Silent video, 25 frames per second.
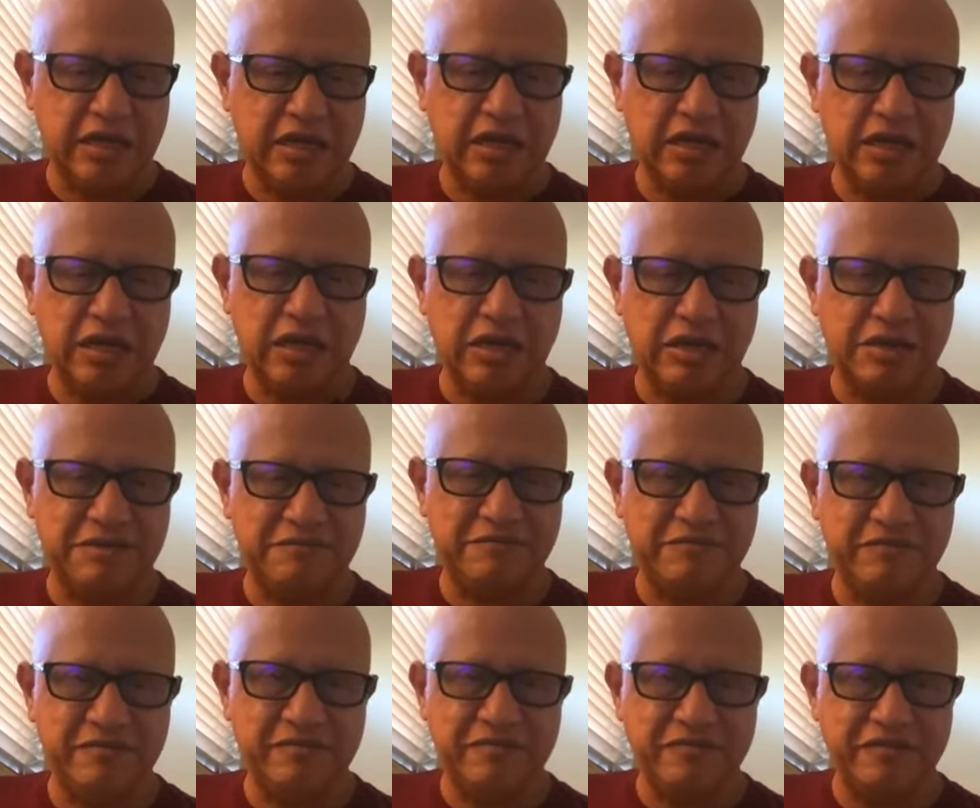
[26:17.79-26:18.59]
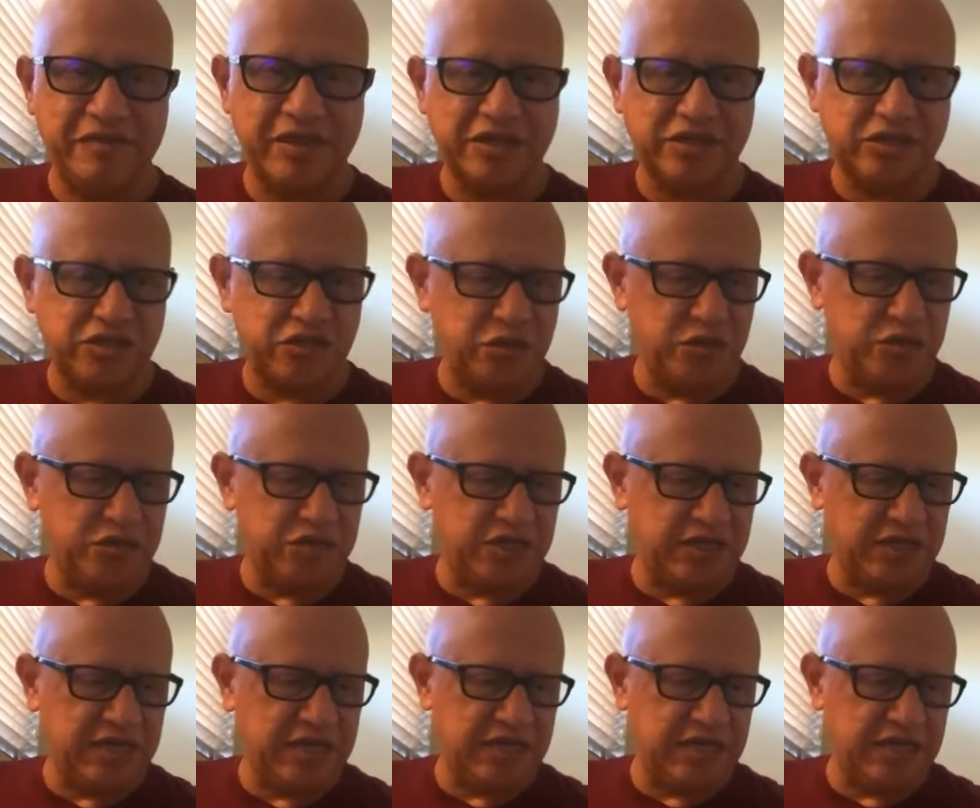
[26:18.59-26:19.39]
Uh, that's
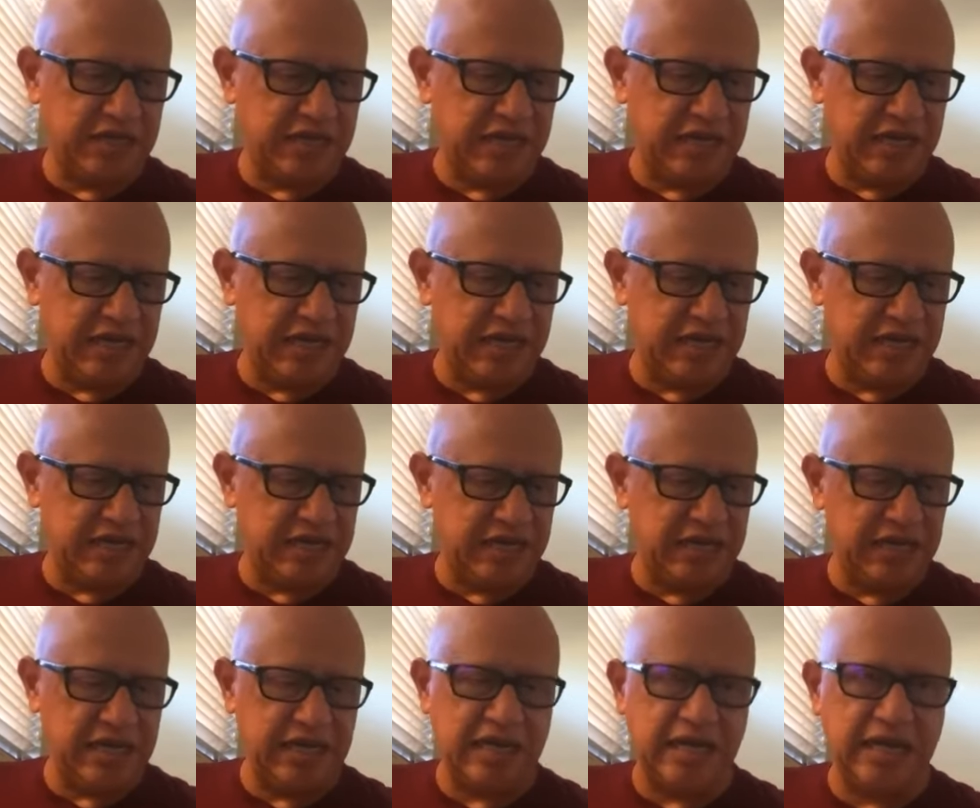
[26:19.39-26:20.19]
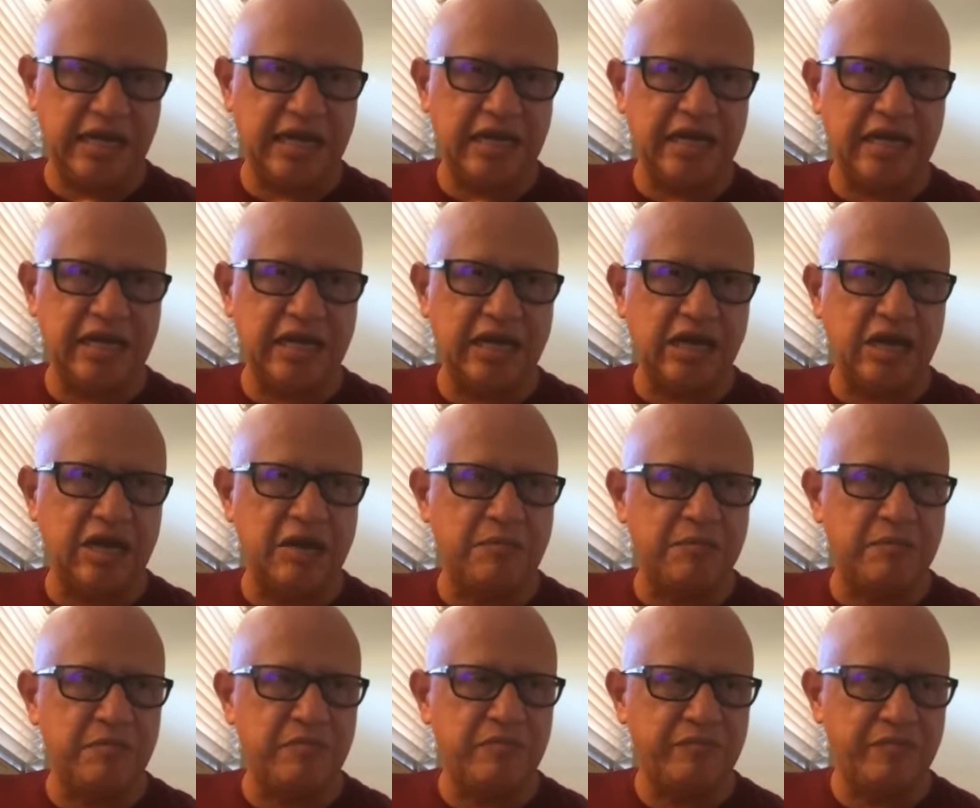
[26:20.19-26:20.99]
usually in in
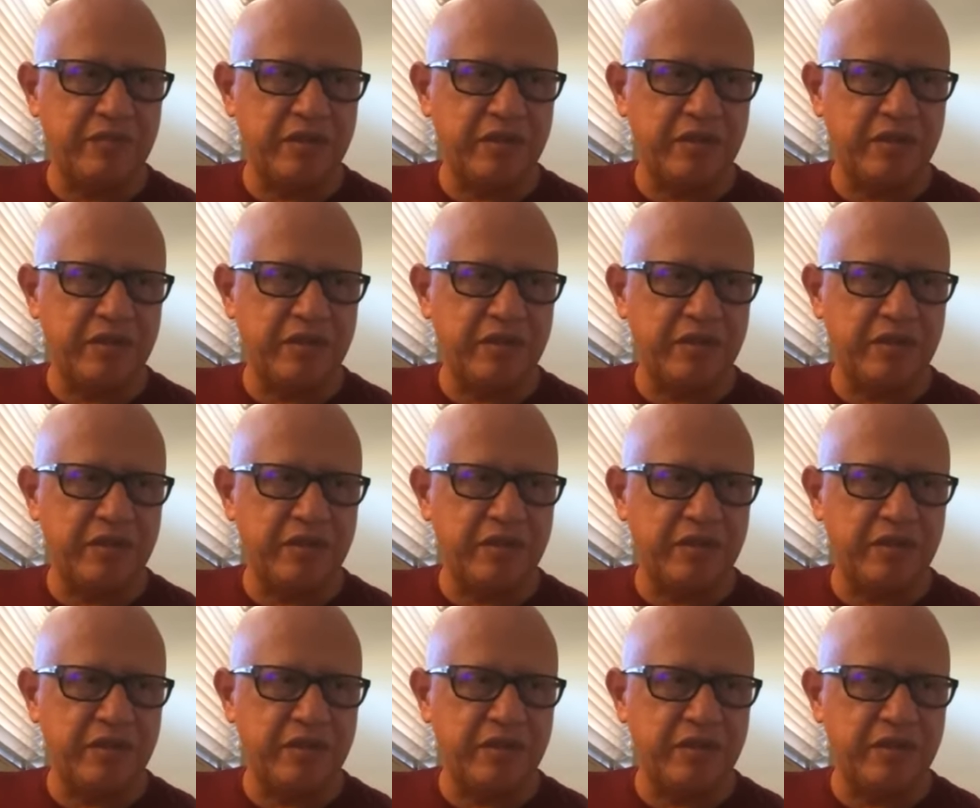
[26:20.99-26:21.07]
um,